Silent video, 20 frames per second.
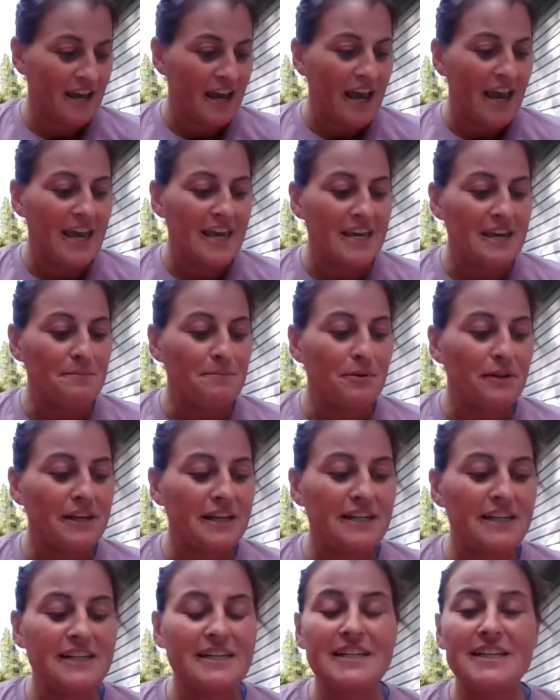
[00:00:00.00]
He
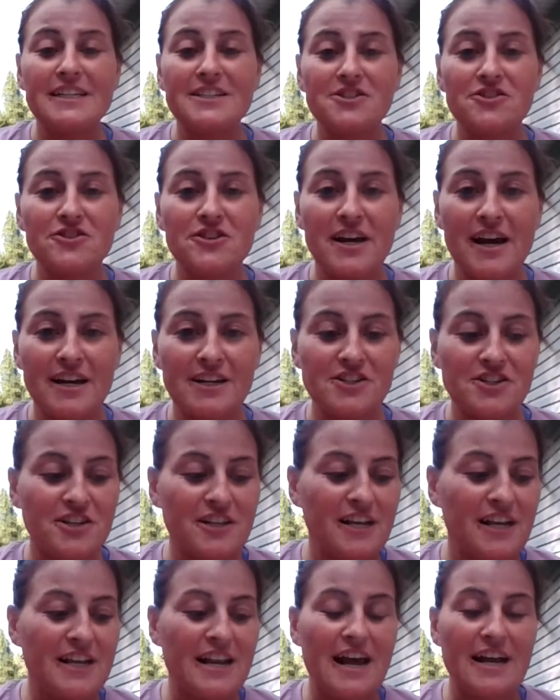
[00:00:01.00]
completed a dissertation
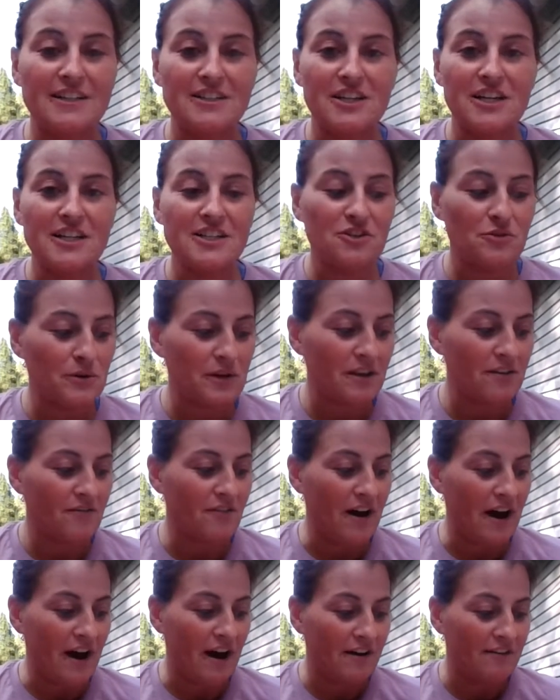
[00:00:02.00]
in
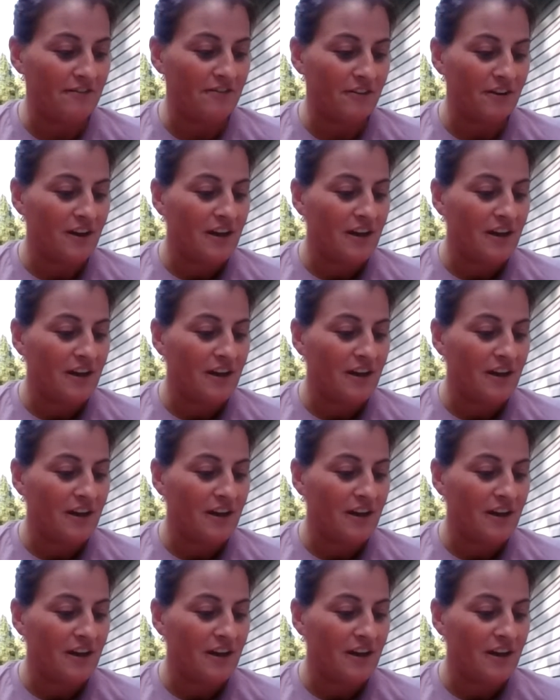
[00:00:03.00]
1925